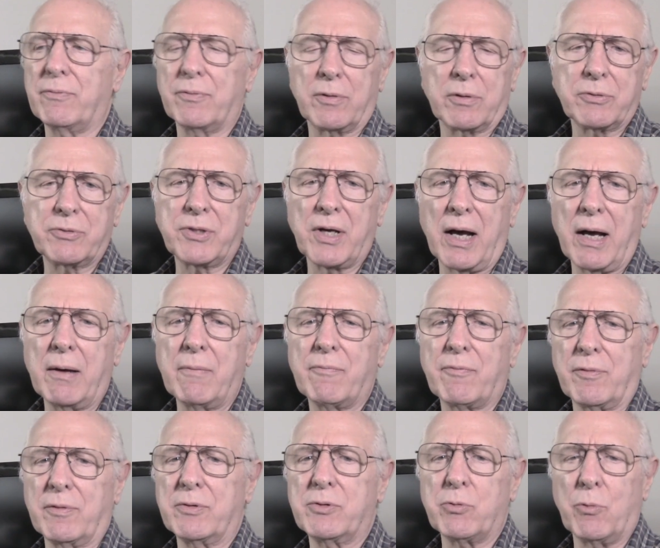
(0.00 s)
full-time
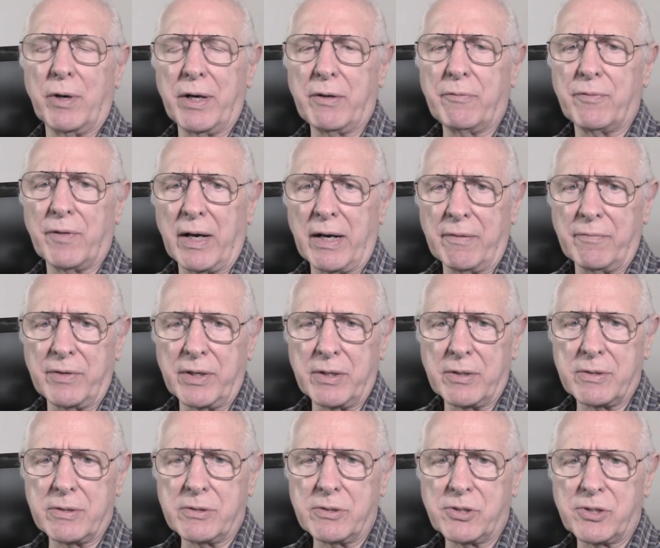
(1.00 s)
for 25
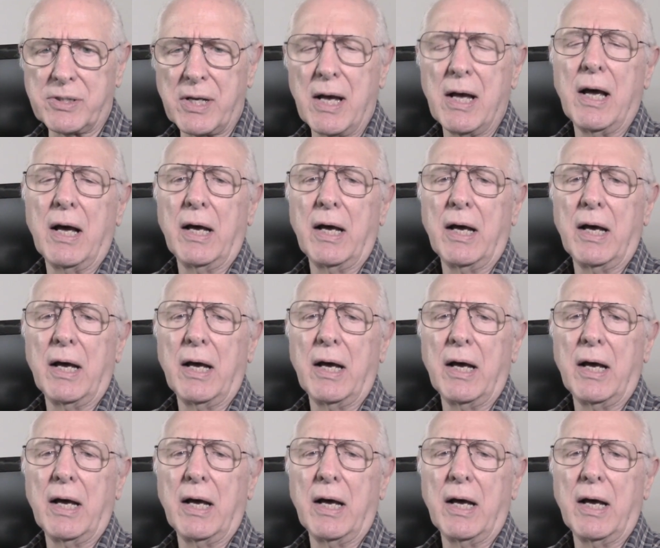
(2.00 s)
years